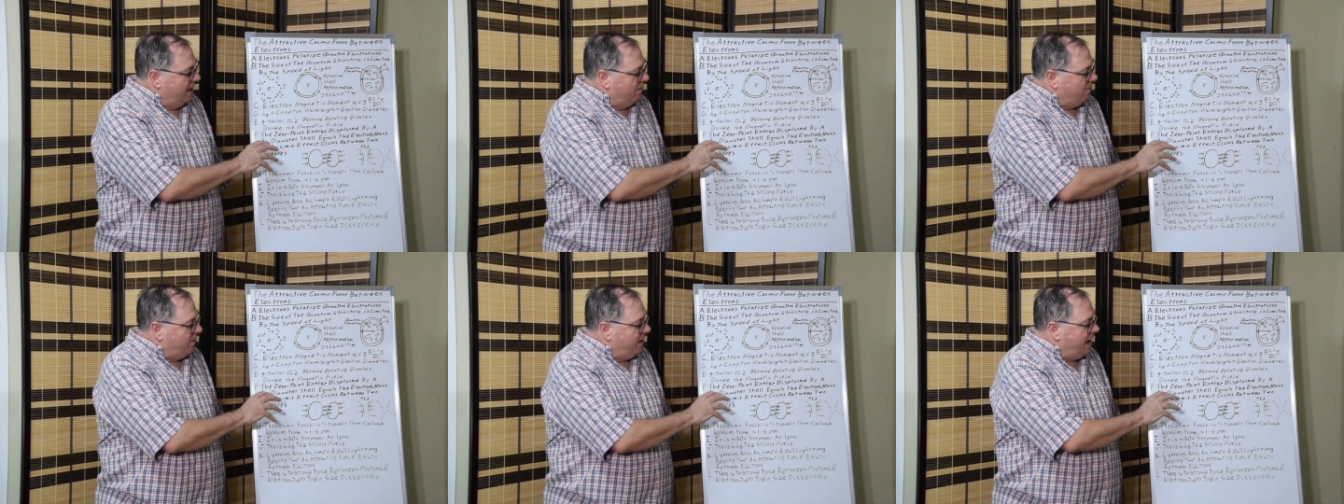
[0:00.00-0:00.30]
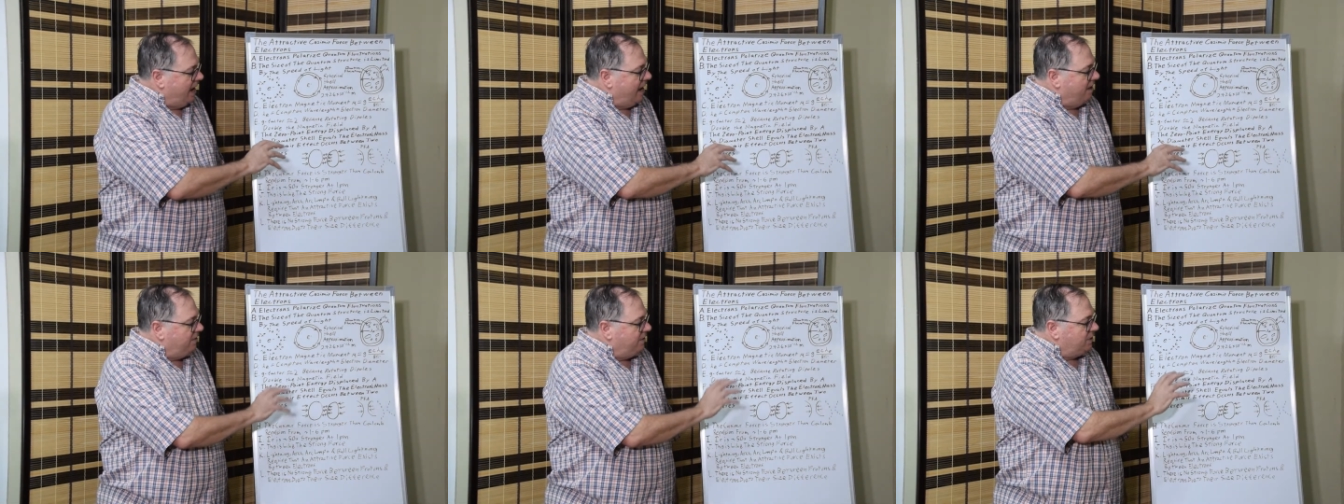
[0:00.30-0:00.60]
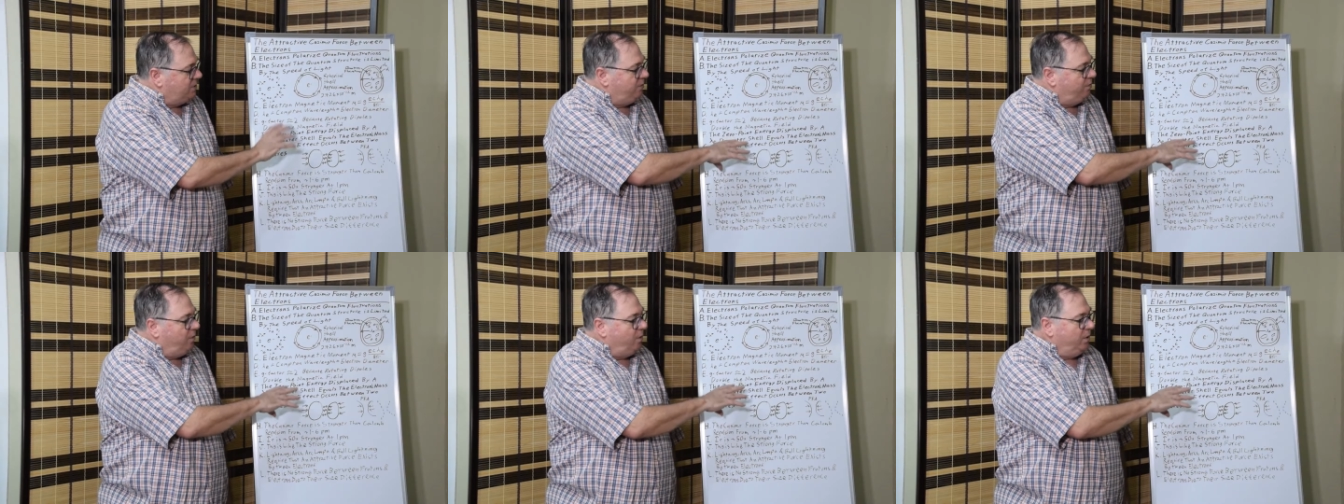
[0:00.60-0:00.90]
we have
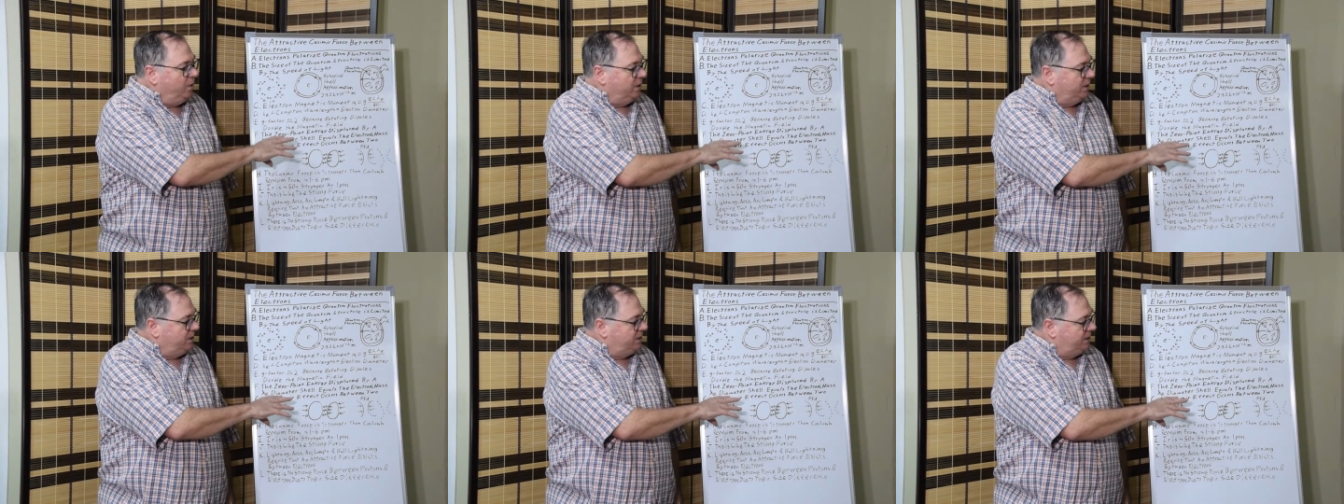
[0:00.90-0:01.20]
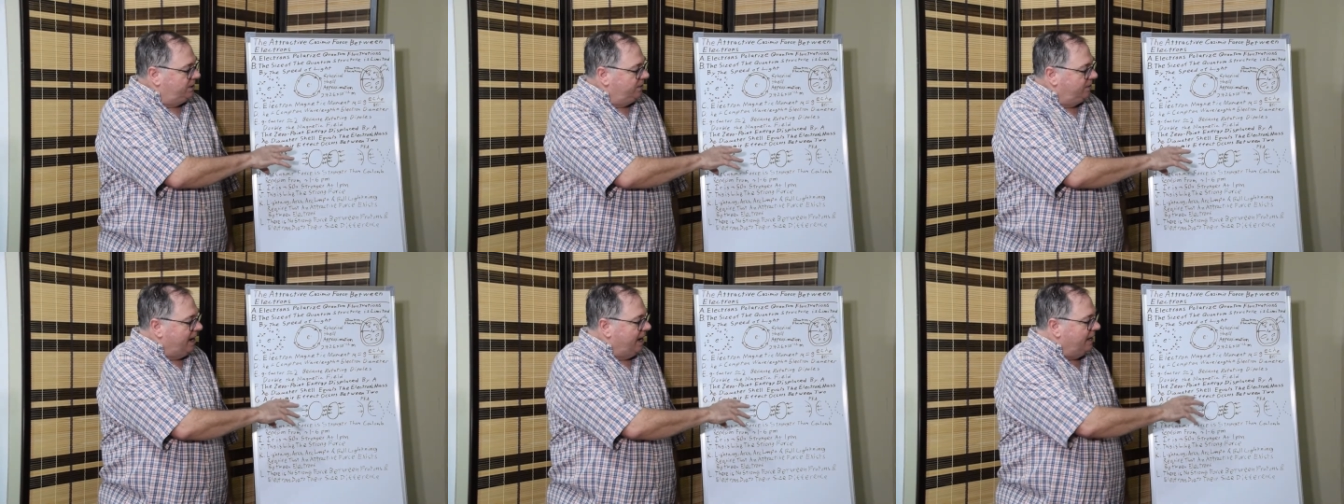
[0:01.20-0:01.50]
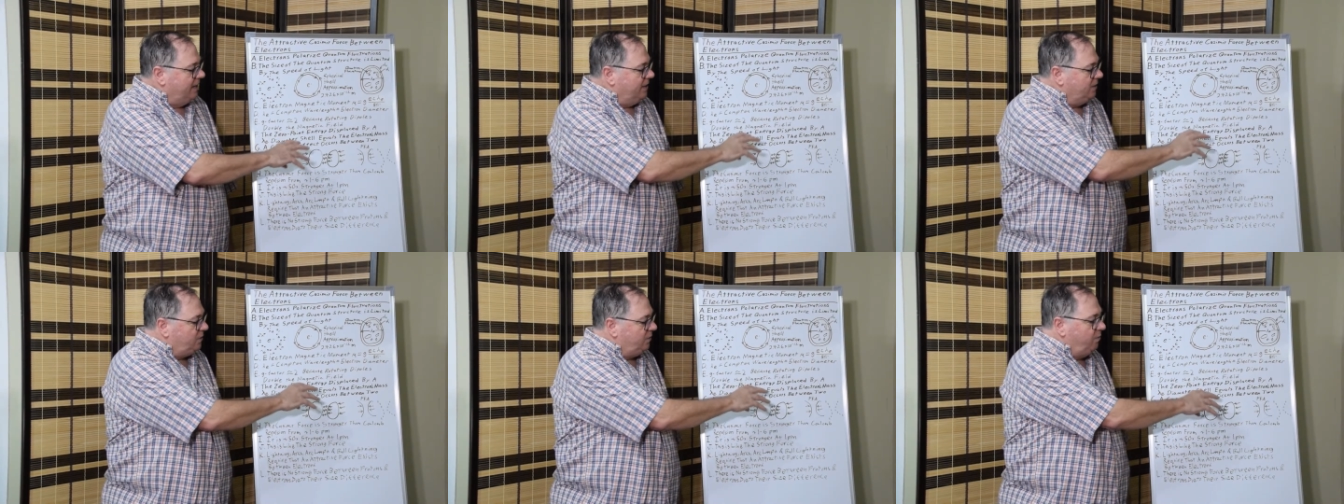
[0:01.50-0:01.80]
this force,
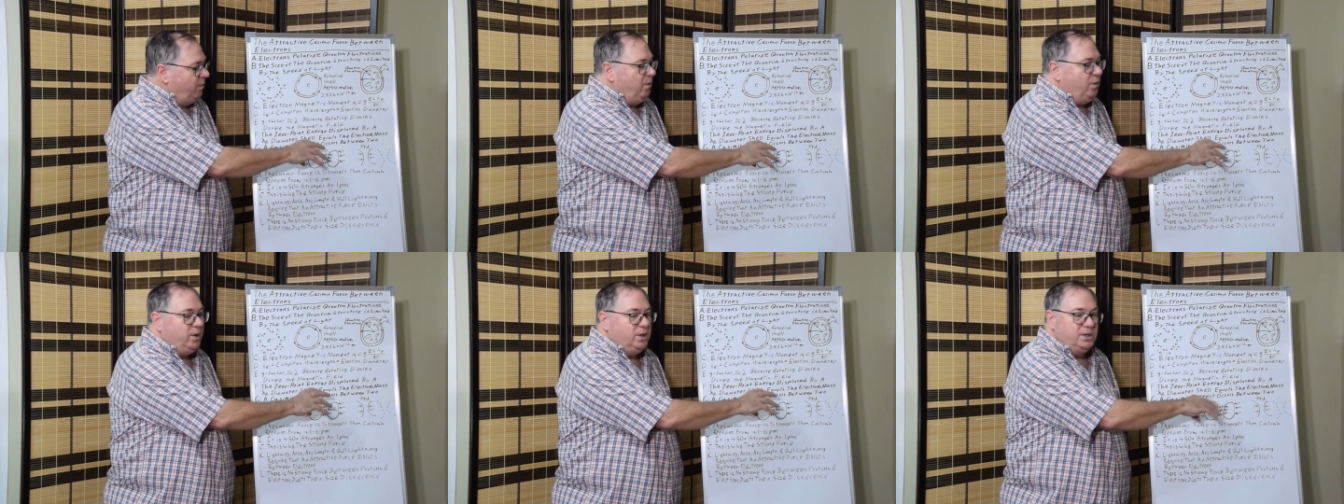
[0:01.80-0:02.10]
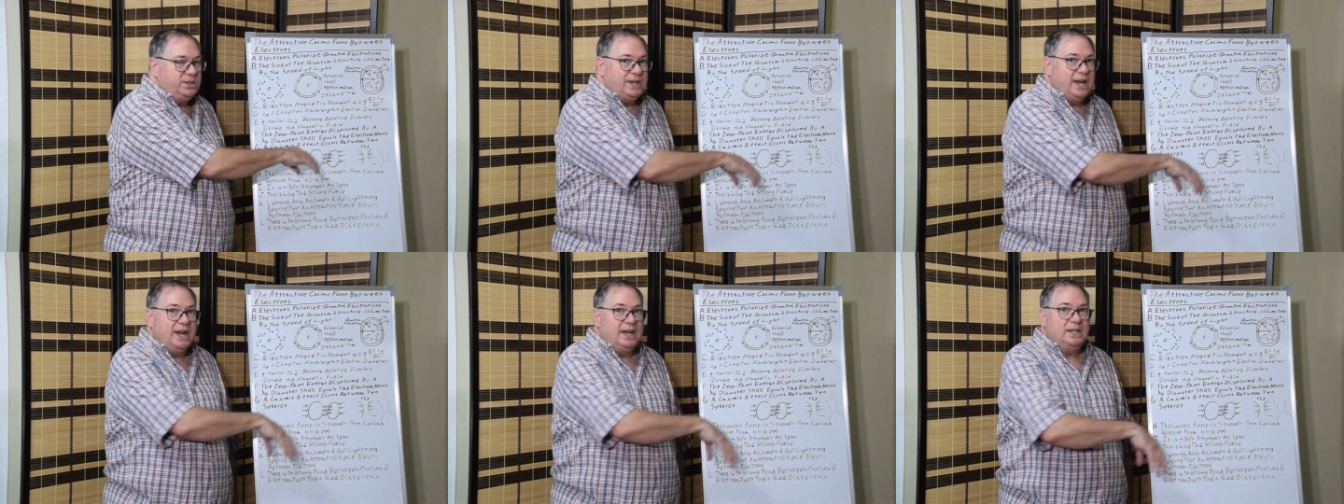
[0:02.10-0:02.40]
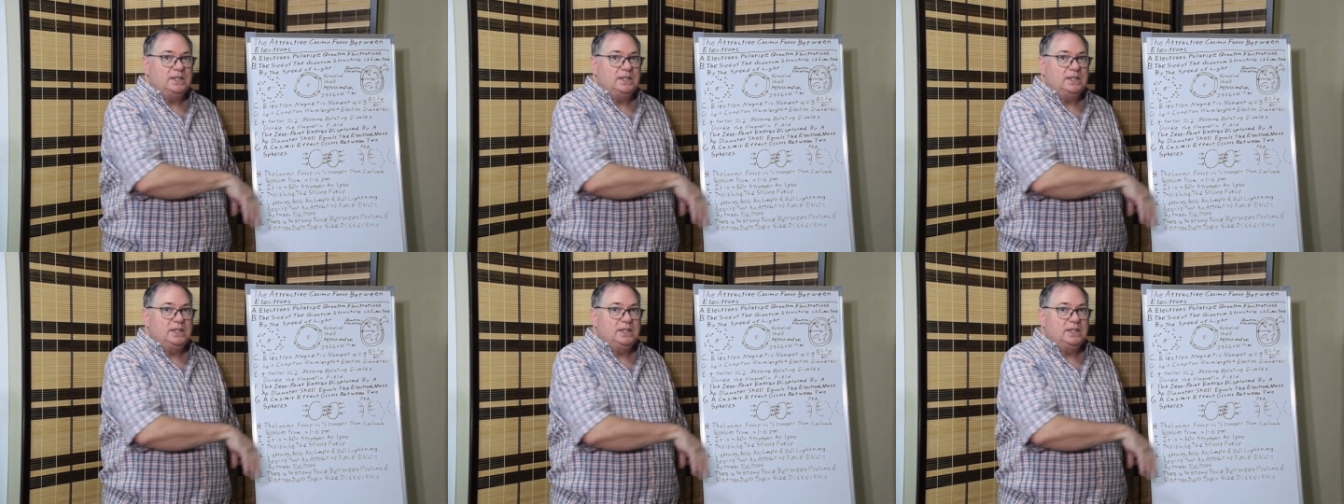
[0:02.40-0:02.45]
and this force at